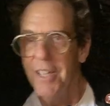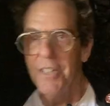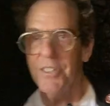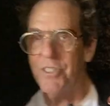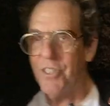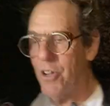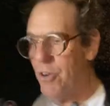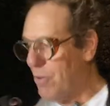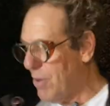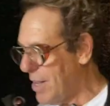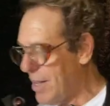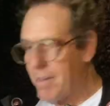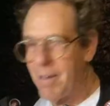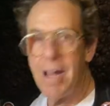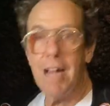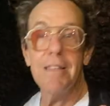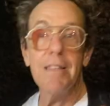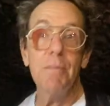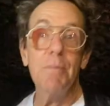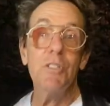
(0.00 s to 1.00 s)
So
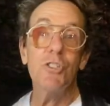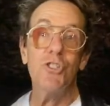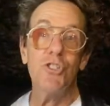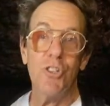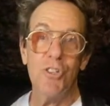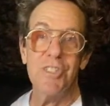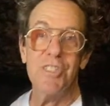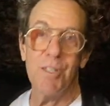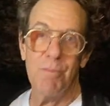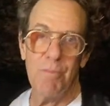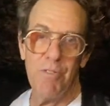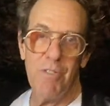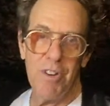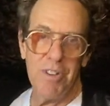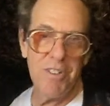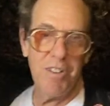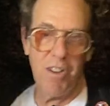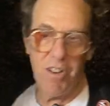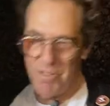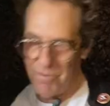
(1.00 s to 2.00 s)
let me just show you some of
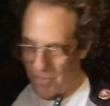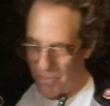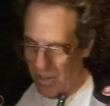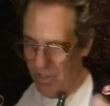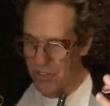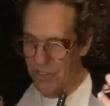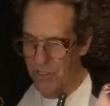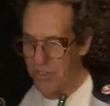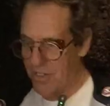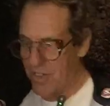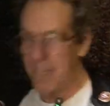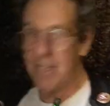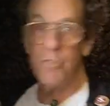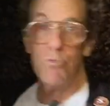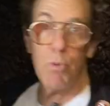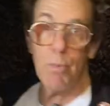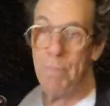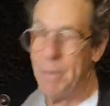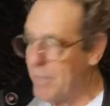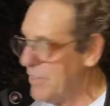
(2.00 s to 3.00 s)
our
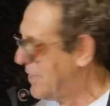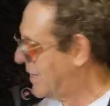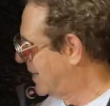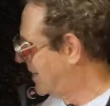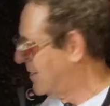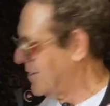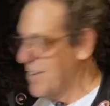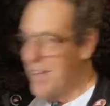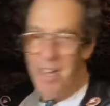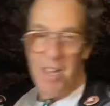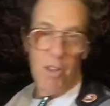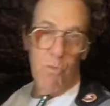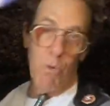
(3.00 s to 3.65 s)
things we're building and